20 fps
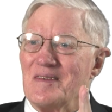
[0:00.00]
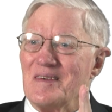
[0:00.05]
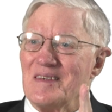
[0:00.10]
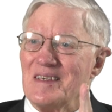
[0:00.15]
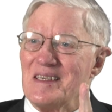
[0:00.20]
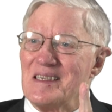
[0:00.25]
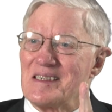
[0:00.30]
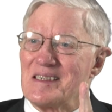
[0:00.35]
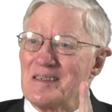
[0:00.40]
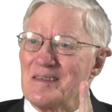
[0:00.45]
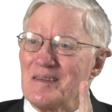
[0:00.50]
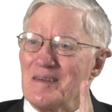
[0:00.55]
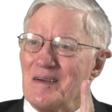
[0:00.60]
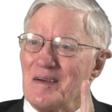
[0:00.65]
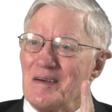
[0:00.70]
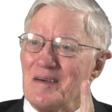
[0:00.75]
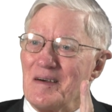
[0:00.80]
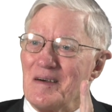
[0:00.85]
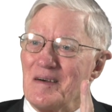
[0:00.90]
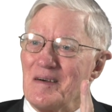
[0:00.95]
It's
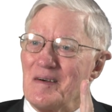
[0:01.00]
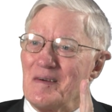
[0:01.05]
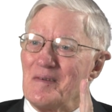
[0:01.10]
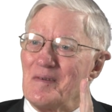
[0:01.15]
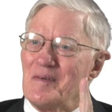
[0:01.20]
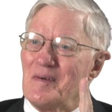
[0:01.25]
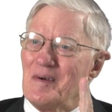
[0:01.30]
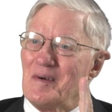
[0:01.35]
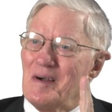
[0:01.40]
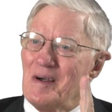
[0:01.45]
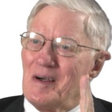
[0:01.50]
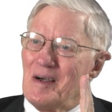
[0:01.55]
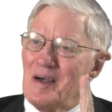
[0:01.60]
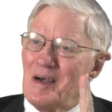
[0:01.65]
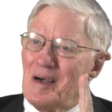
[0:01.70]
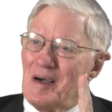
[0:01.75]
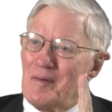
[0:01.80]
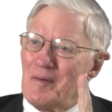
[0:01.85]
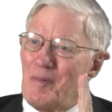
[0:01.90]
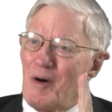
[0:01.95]

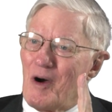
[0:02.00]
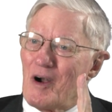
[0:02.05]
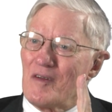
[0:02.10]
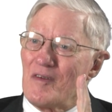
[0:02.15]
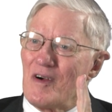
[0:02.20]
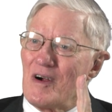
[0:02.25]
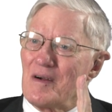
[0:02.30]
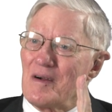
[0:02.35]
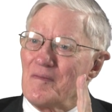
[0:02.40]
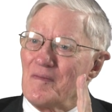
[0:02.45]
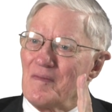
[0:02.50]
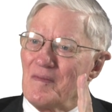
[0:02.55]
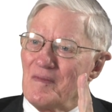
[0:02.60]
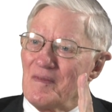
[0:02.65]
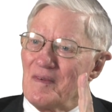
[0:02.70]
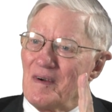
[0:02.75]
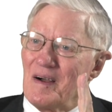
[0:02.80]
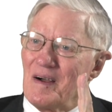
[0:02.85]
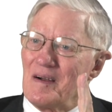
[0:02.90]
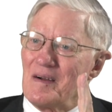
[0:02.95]
part of
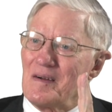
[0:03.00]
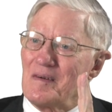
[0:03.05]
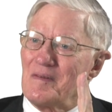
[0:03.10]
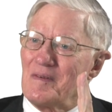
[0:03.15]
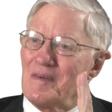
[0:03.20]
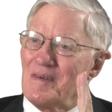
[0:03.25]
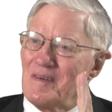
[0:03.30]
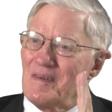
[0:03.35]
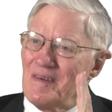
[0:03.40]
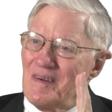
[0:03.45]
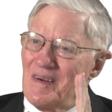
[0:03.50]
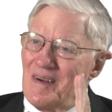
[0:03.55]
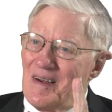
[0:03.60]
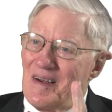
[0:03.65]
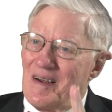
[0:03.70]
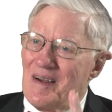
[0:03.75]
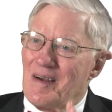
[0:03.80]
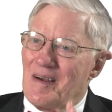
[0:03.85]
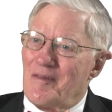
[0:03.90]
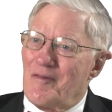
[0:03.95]
our
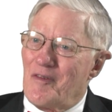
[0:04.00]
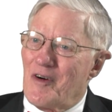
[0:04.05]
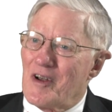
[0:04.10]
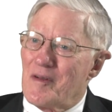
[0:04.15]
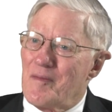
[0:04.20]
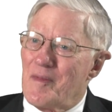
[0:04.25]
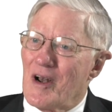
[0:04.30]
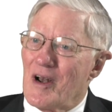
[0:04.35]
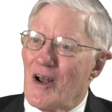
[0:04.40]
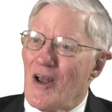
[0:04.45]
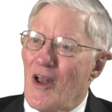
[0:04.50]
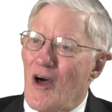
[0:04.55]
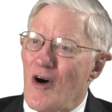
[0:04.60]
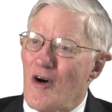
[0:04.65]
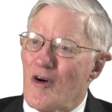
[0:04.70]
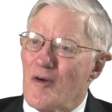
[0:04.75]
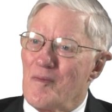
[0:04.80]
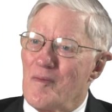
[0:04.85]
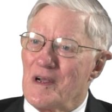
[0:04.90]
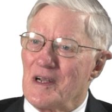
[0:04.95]
fundamental
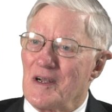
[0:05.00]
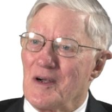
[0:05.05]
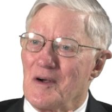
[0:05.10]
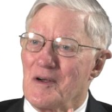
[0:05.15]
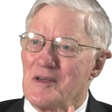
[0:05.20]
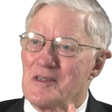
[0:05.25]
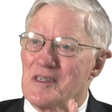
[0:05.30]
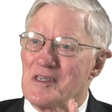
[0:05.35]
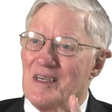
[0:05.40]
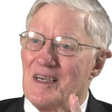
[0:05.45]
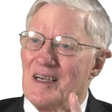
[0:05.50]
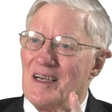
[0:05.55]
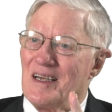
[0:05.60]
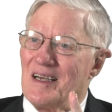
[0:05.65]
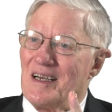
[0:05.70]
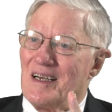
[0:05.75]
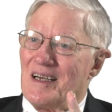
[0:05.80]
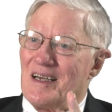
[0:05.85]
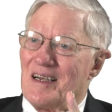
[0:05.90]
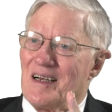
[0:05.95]
law because
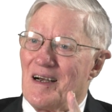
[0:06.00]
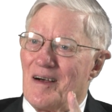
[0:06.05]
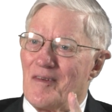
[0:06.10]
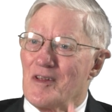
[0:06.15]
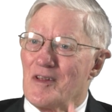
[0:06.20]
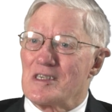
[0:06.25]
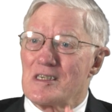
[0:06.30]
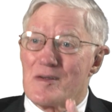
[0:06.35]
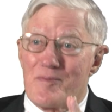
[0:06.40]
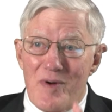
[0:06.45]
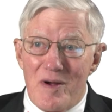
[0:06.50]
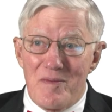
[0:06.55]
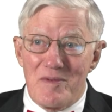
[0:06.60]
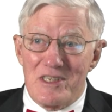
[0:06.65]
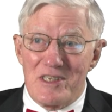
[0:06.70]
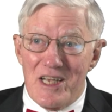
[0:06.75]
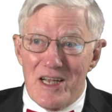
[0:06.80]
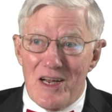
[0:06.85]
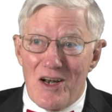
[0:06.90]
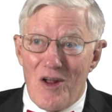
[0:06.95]
of the
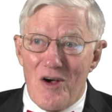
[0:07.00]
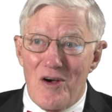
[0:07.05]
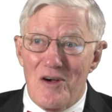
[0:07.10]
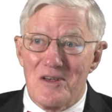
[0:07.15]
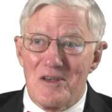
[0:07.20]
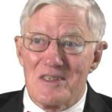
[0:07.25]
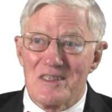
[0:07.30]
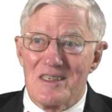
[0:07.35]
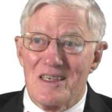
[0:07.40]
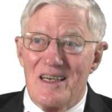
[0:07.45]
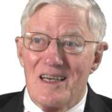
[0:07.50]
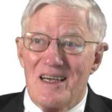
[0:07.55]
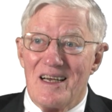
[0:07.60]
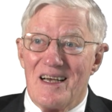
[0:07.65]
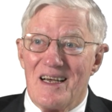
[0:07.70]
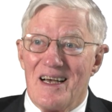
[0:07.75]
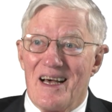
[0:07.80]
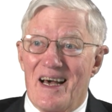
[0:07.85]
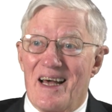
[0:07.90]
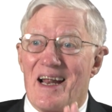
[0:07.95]
Supremacy Clause,
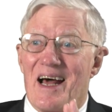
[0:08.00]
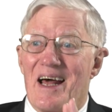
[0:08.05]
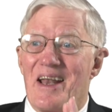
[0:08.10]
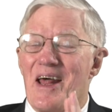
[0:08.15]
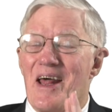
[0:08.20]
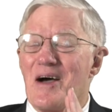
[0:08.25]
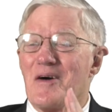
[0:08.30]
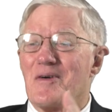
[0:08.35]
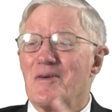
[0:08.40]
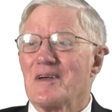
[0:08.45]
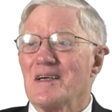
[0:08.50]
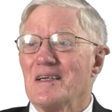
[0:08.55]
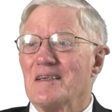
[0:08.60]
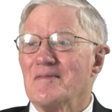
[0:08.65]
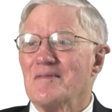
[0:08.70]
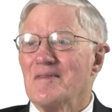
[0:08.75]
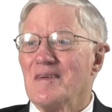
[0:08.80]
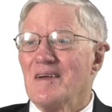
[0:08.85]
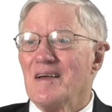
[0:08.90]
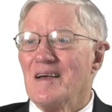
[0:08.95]
and I now can